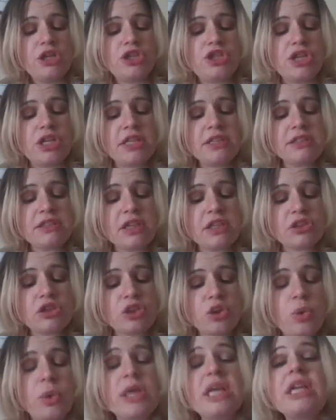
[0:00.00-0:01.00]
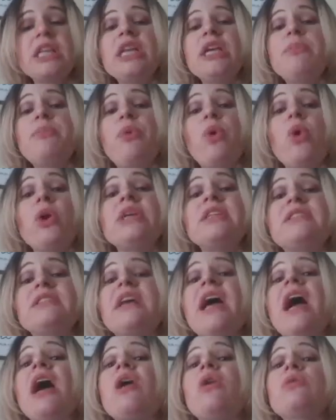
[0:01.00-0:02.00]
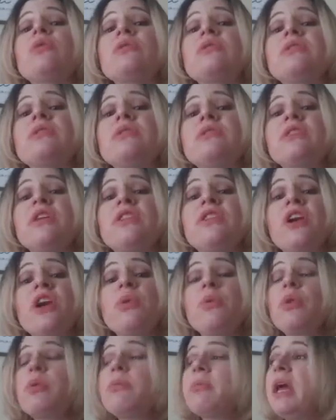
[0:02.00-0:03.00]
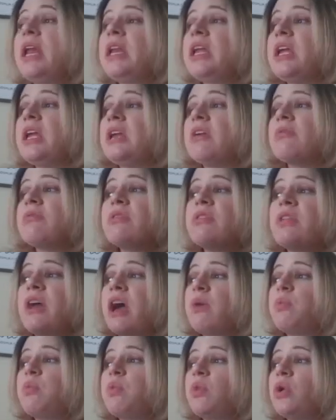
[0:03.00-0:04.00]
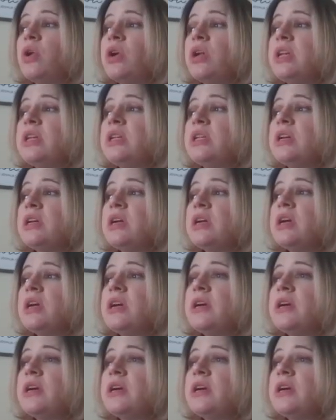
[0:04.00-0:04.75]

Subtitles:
Jesus quickly points out that there were many that would